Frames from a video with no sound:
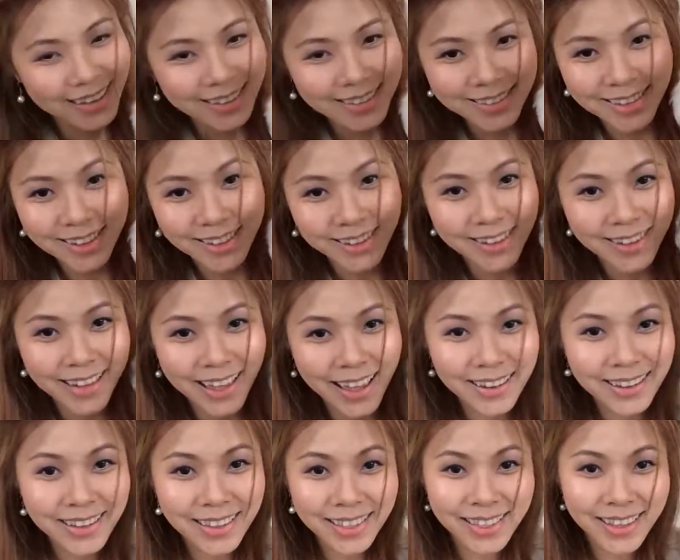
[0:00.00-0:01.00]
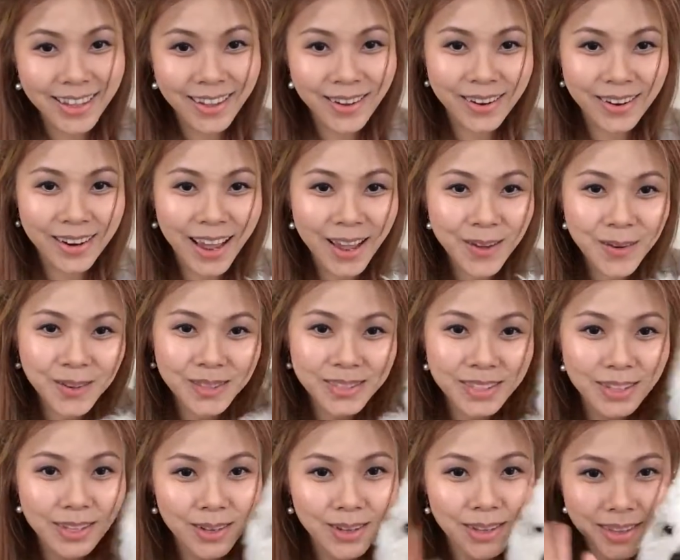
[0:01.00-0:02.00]
so again, Theo and I will
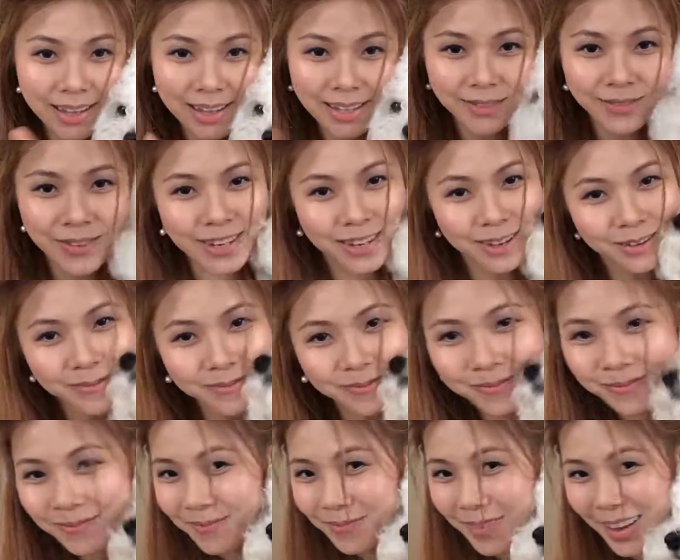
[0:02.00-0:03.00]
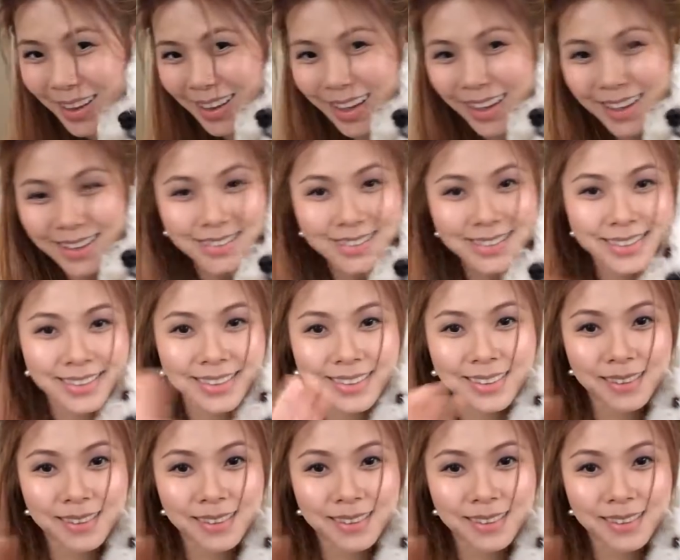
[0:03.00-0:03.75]
see you in the next video. Bye guys!